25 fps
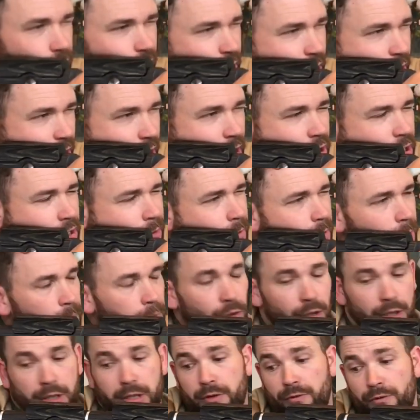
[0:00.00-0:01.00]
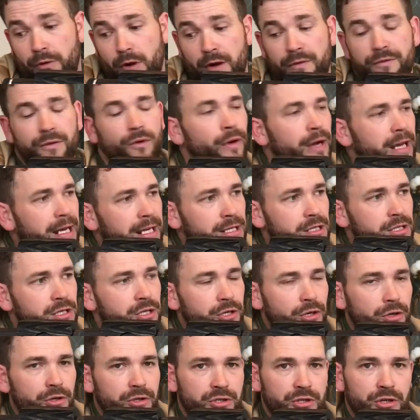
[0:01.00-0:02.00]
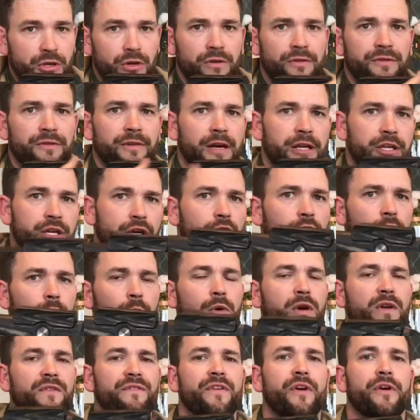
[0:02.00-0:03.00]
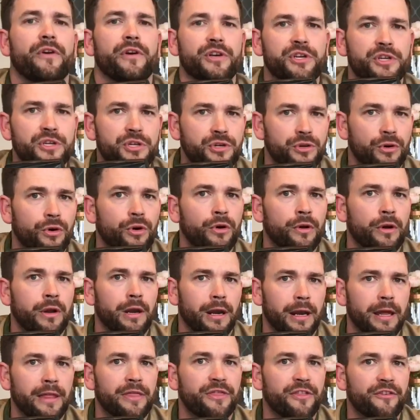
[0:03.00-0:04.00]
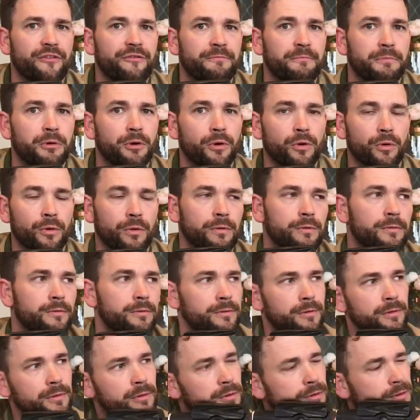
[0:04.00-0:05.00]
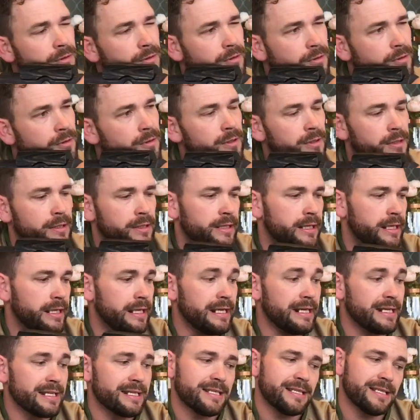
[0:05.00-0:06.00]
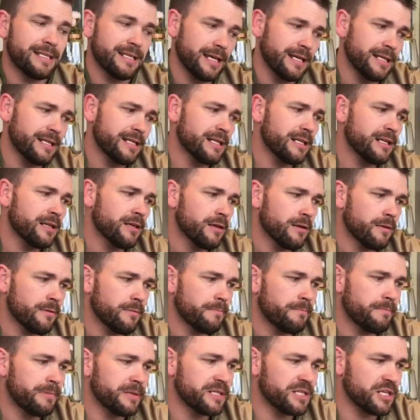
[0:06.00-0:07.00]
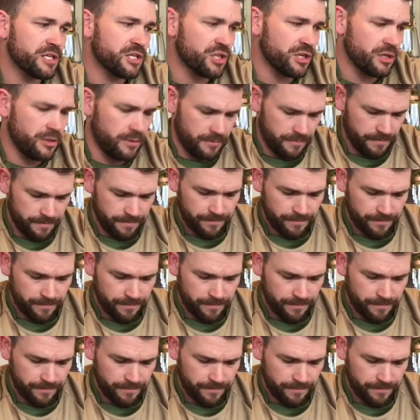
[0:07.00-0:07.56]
you're going to be pulling the rifle into yourself, and you're going to want a very short length of pull. In a seated position,